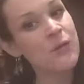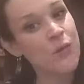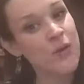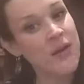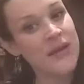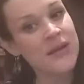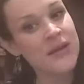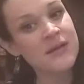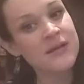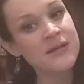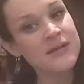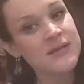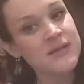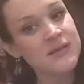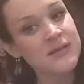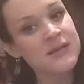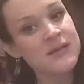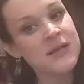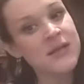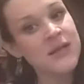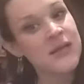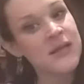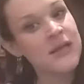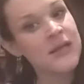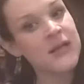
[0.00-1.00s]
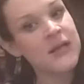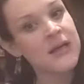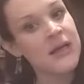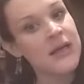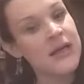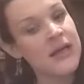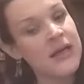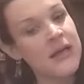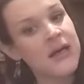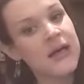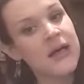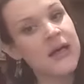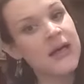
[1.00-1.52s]
weeks,
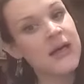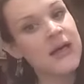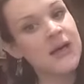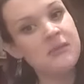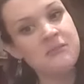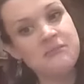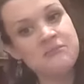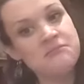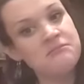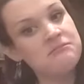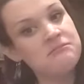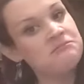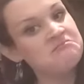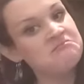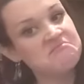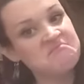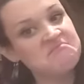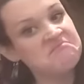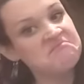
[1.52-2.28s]
6